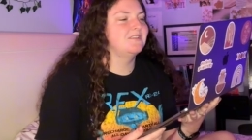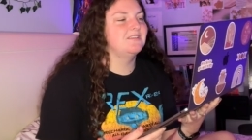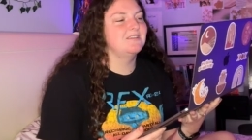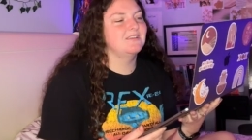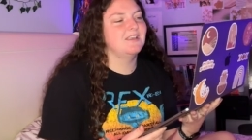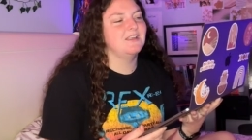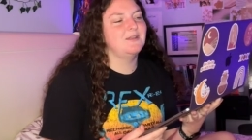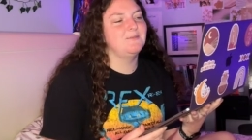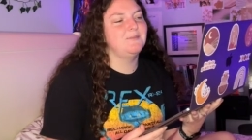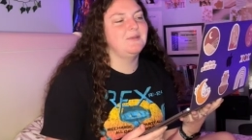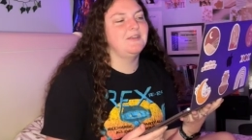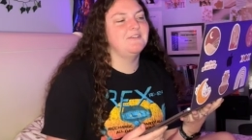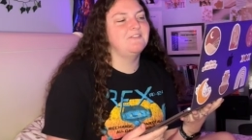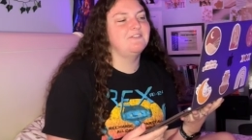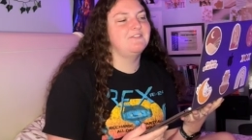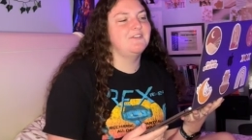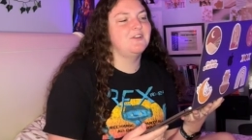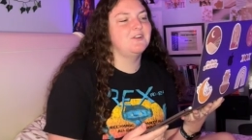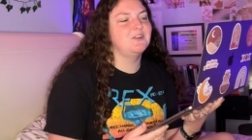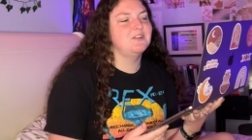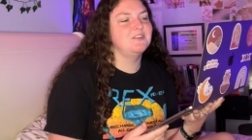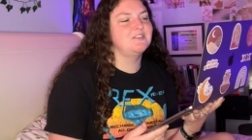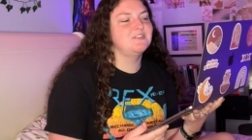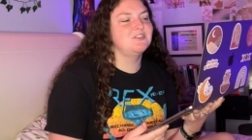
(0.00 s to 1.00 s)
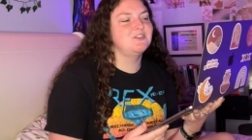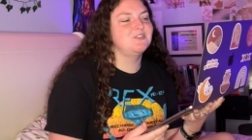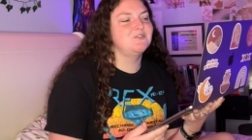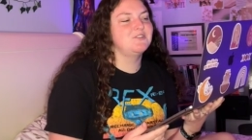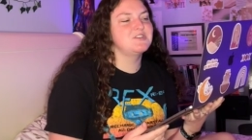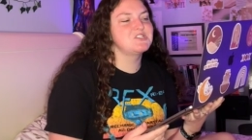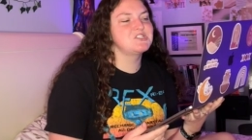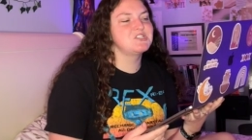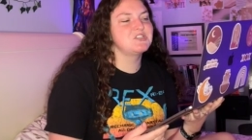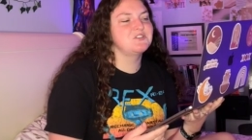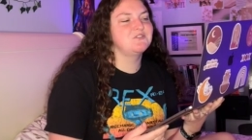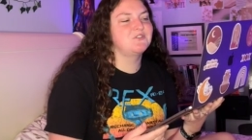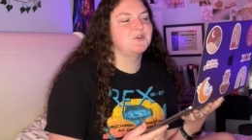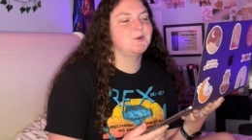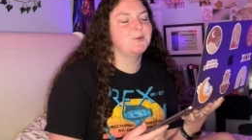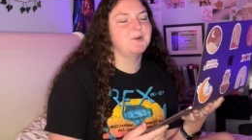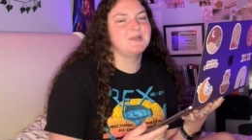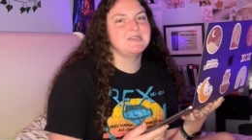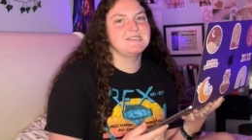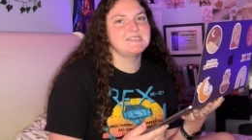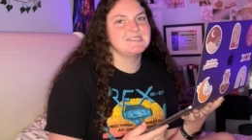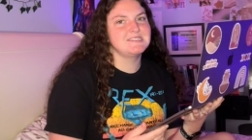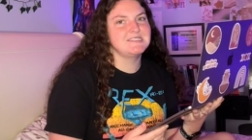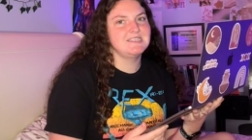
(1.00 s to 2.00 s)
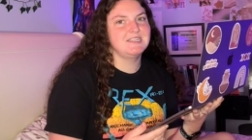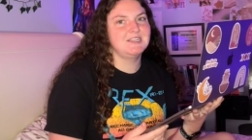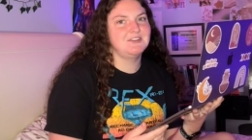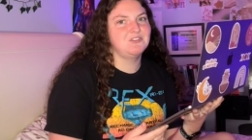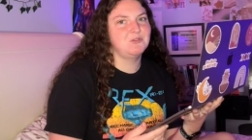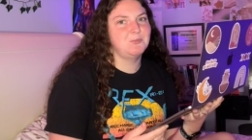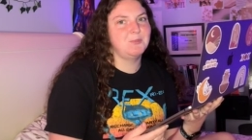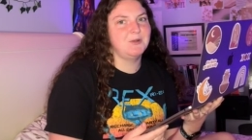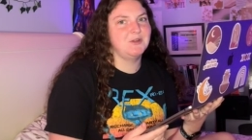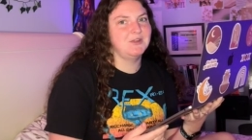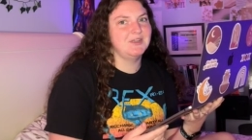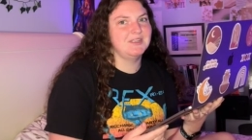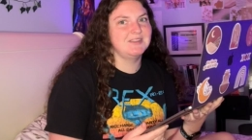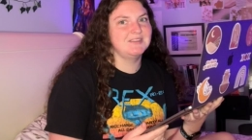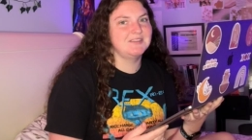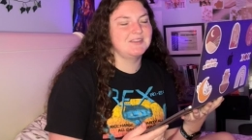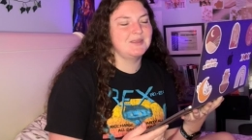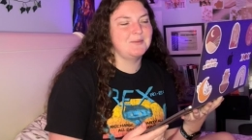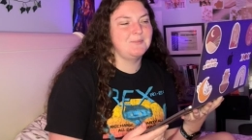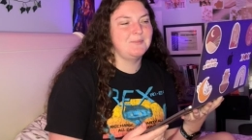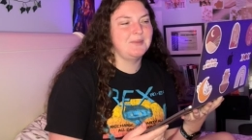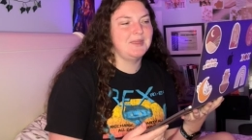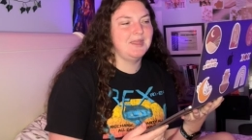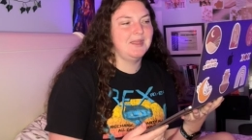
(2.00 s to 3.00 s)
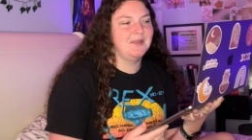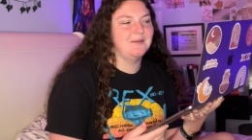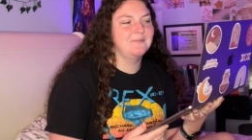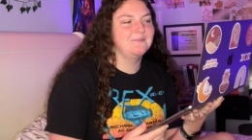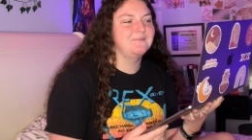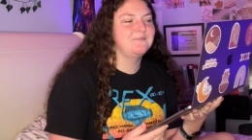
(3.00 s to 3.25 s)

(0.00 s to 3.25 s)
It's going to be a fearless new vision for what Disney experience can be.